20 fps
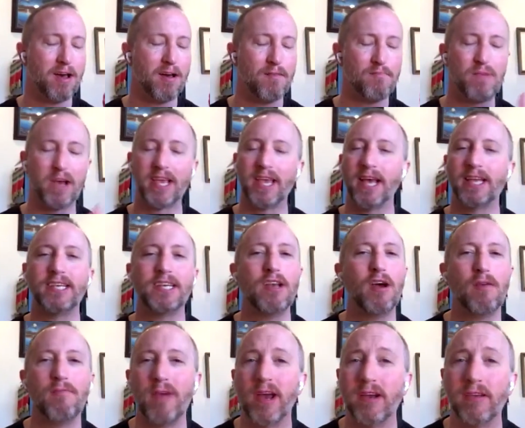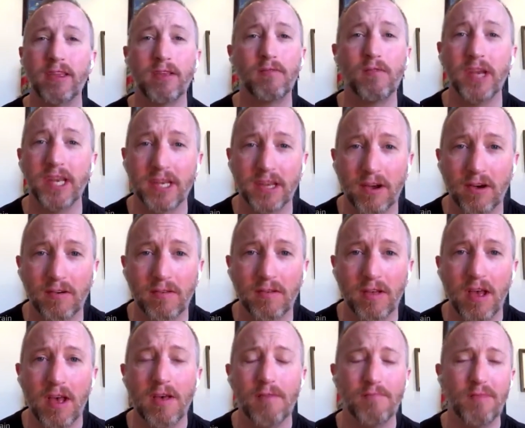get to know it better than we do,
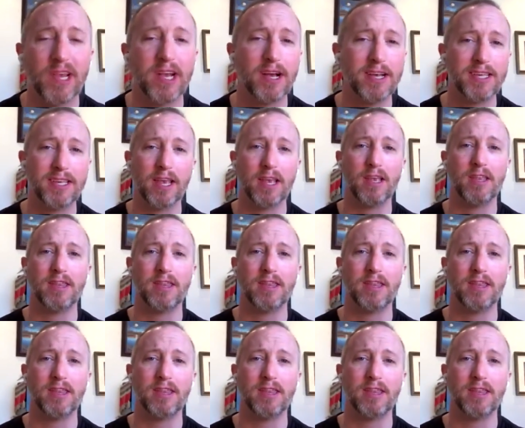because